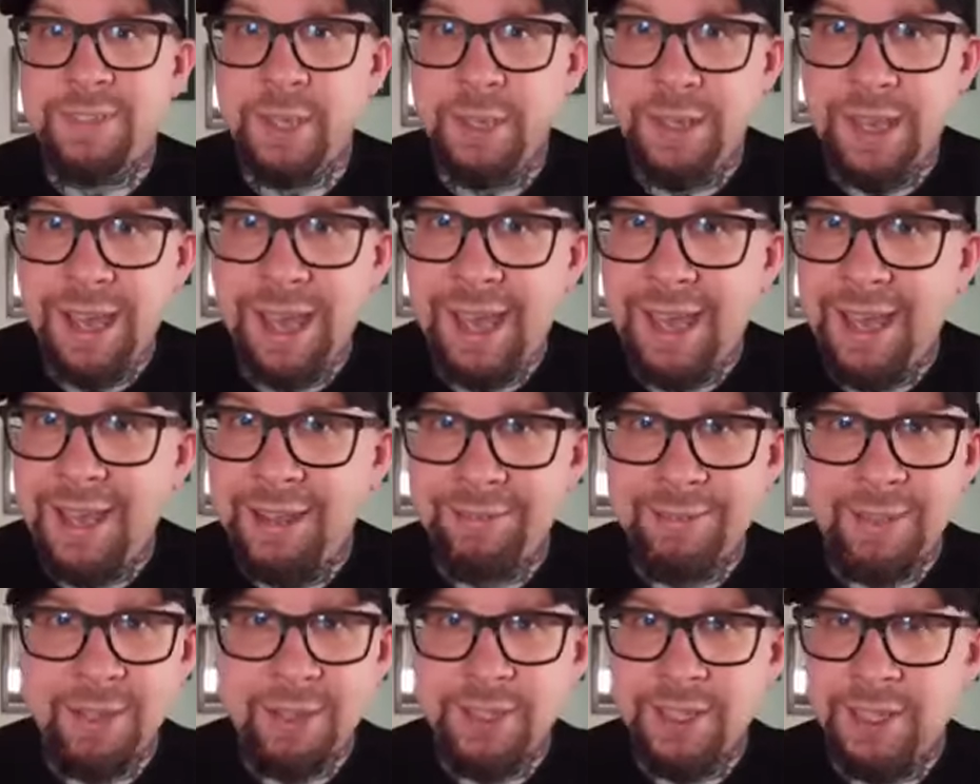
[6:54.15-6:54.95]
So yeah,
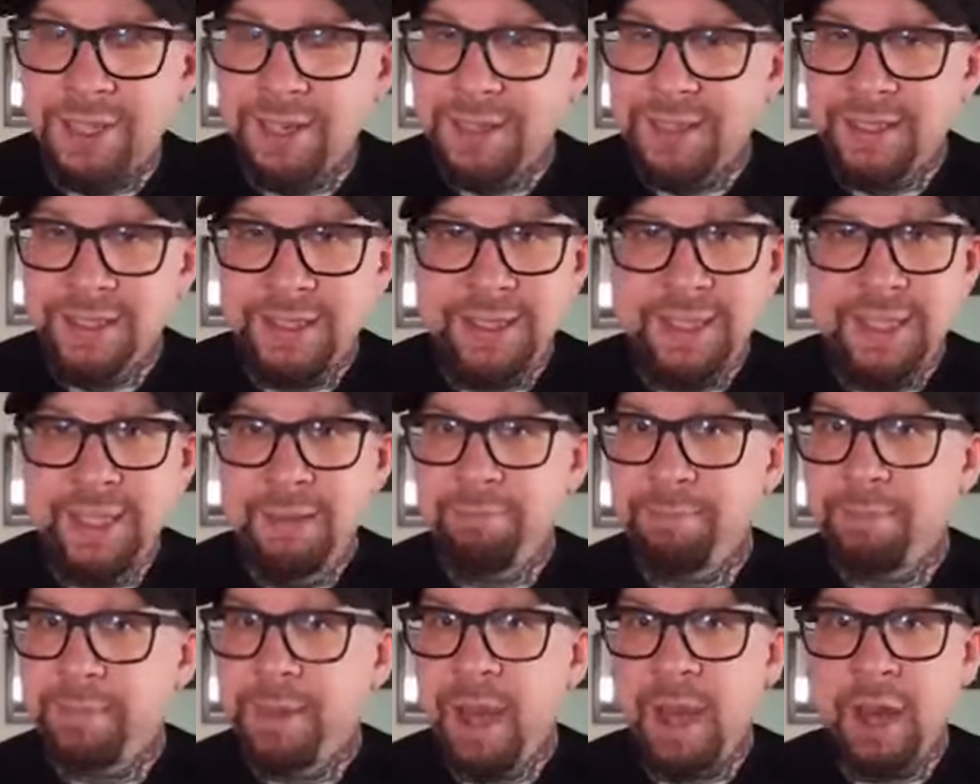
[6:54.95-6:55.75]
there's
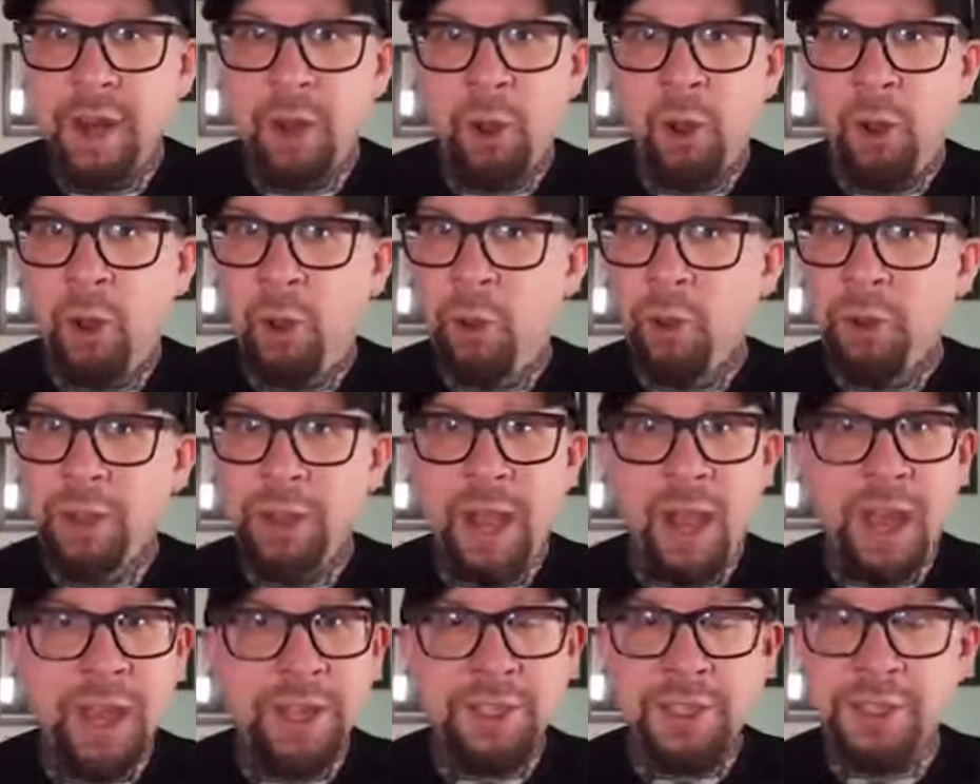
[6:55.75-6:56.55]
honestly not a whole
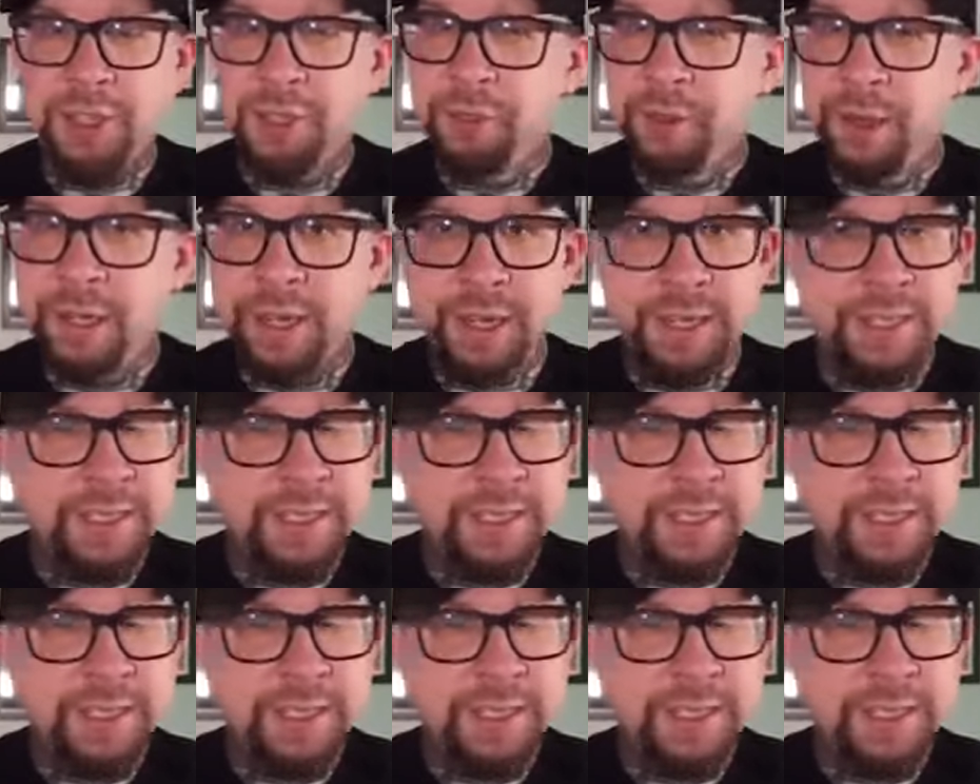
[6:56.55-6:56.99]
lot to it.